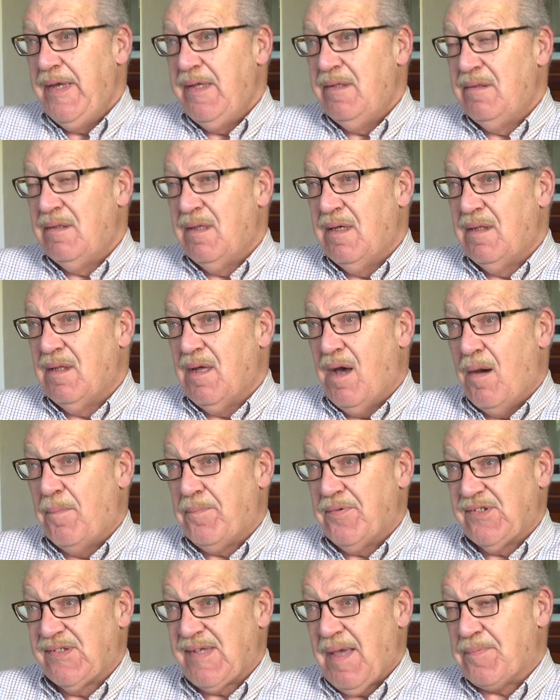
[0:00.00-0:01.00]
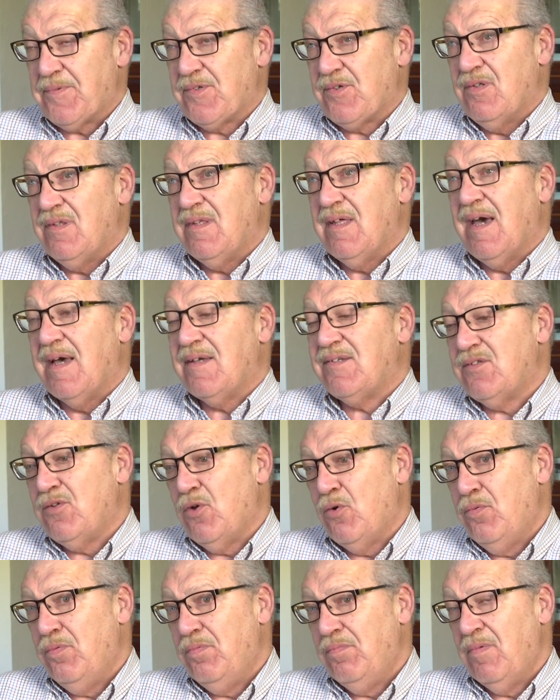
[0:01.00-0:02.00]
In our perception, there has
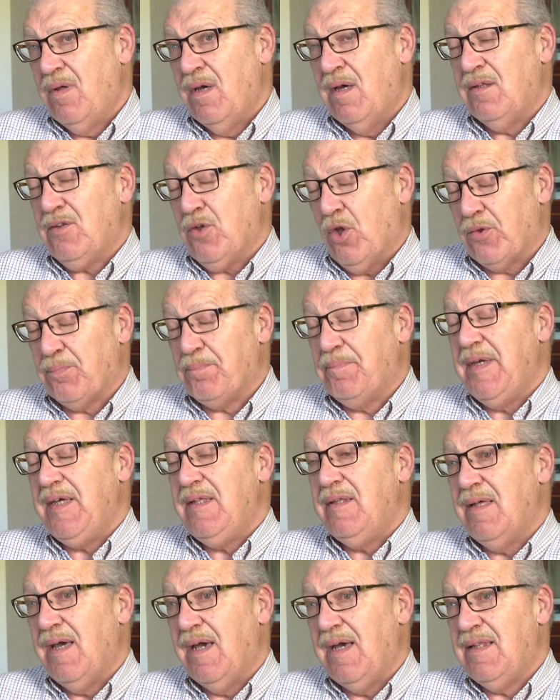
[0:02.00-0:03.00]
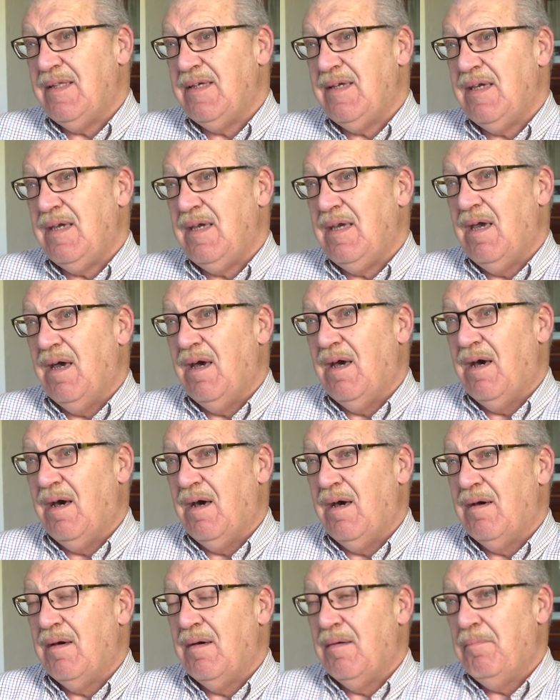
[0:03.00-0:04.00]
not been any
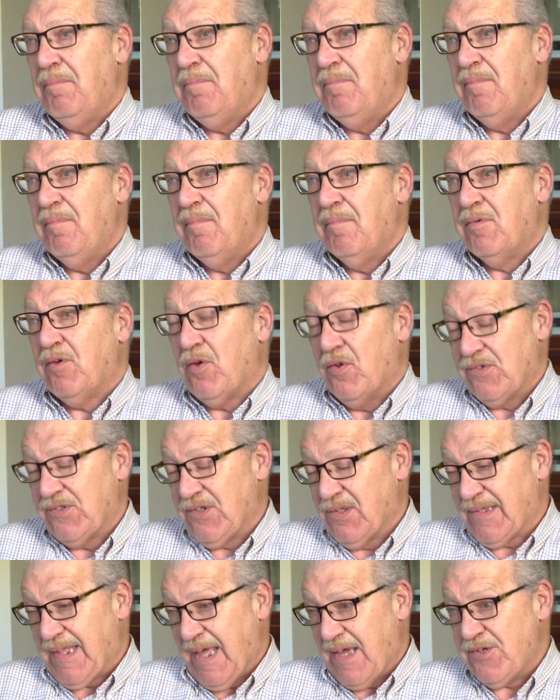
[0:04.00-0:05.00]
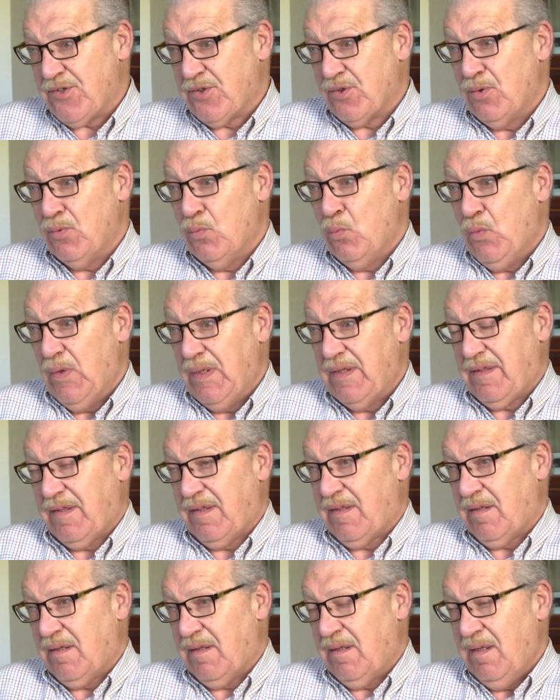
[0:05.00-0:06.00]
consultation
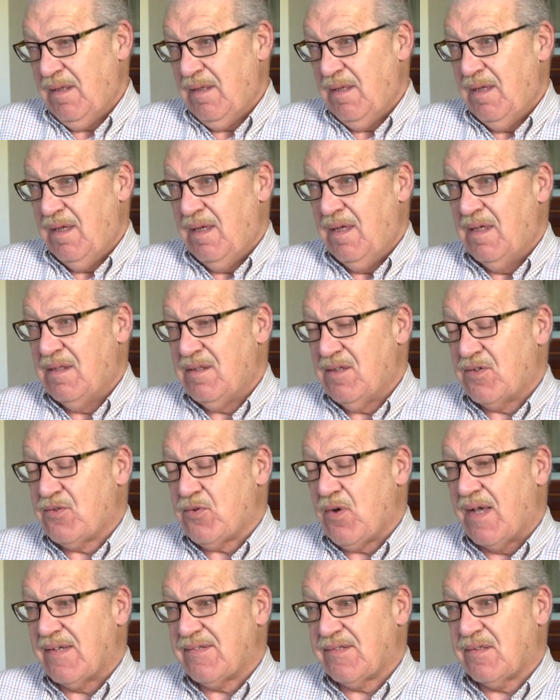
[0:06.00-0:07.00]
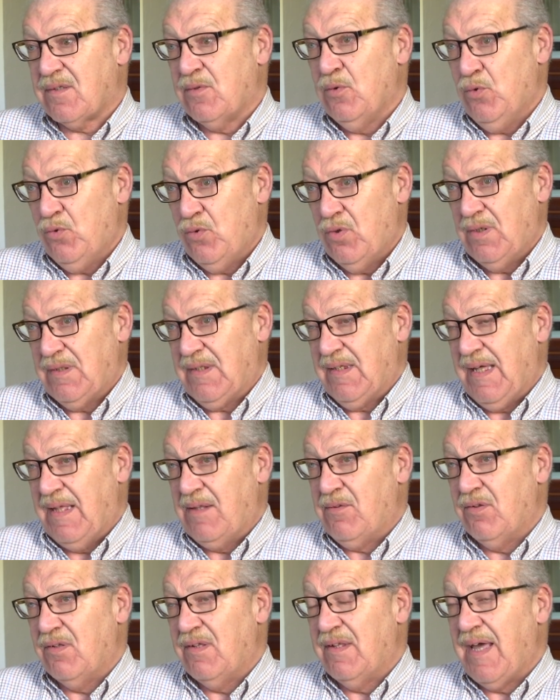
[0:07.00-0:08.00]
with the Trust, who at the
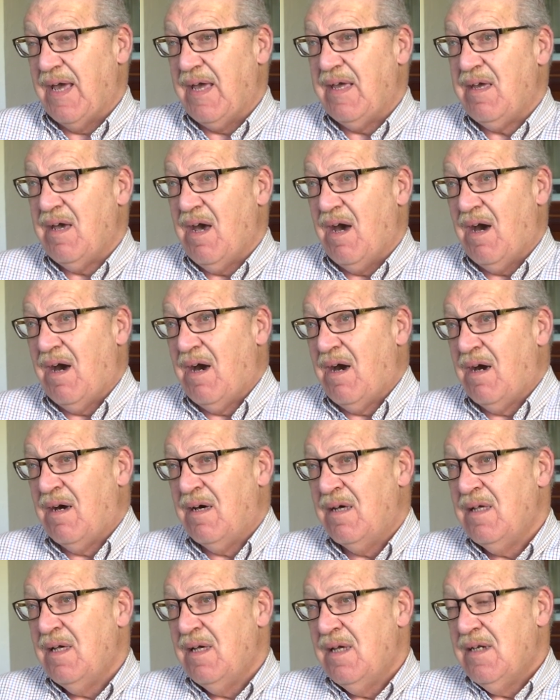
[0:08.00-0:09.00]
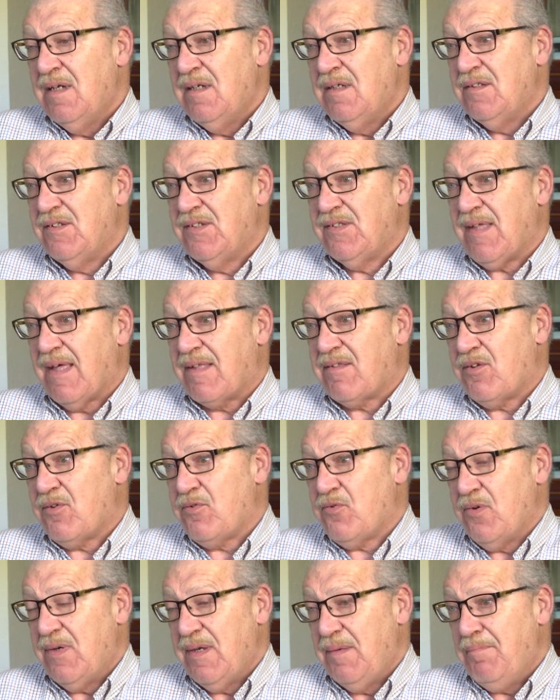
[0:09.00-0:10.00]
end of the day are
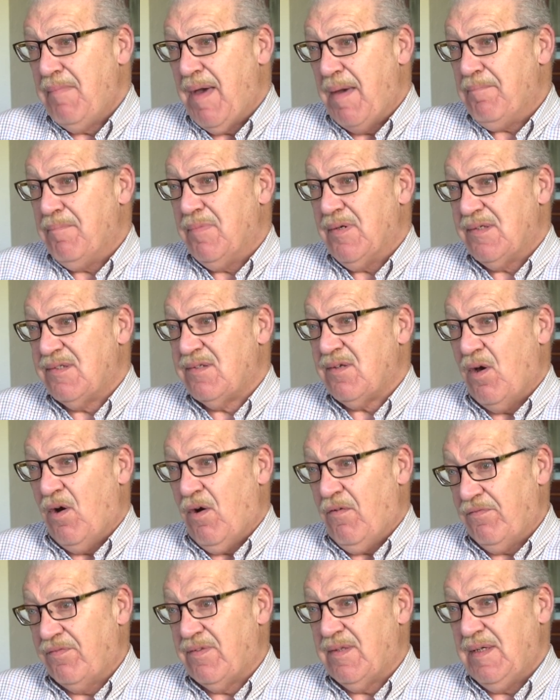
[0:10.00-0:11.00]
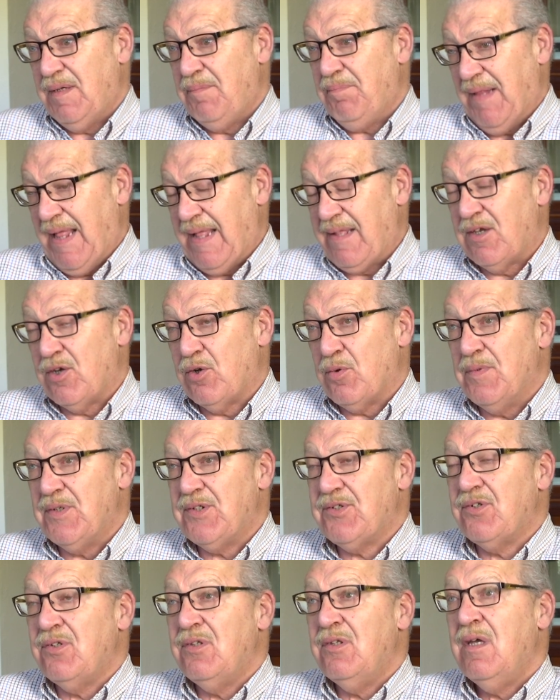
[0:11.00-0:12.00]
statutory members of the Planning
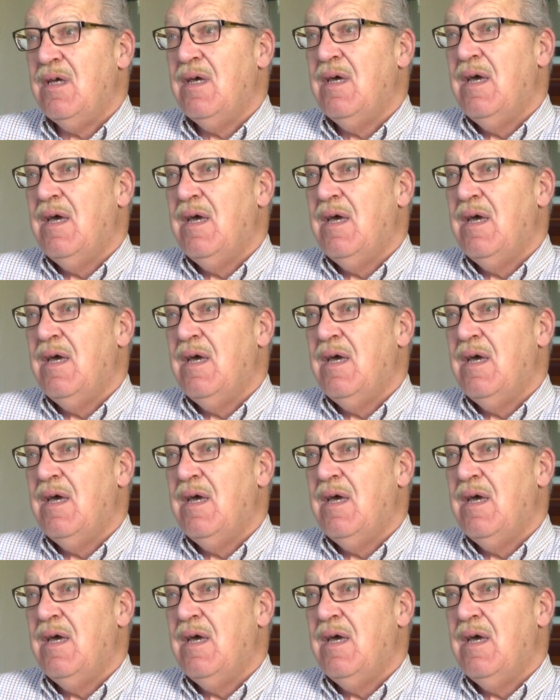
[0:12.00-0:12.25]
Commission.